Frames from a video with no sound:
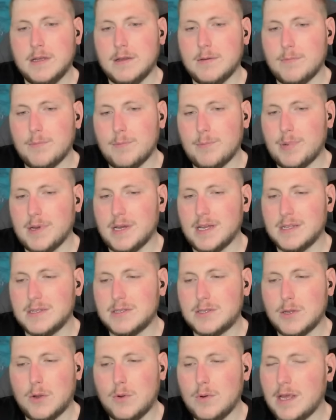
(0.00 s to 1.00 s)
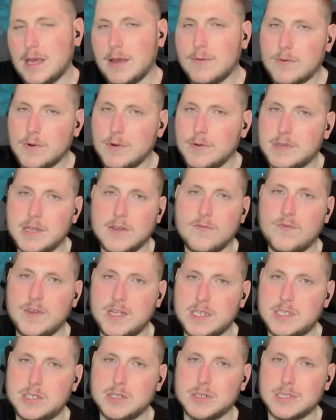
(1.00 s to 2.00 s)
But don't ever defeat
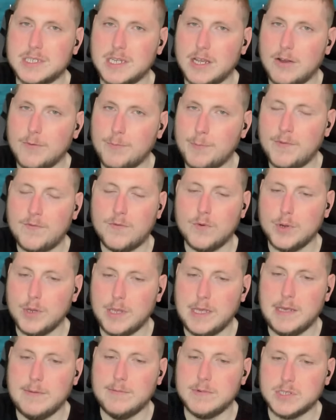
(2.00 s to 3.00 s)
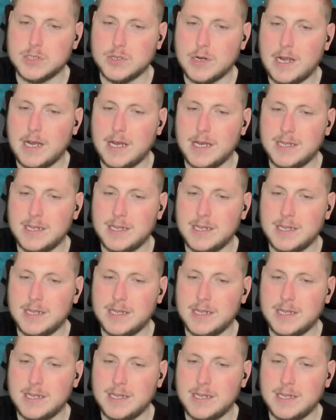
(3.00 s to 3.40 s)
yourself before you even try.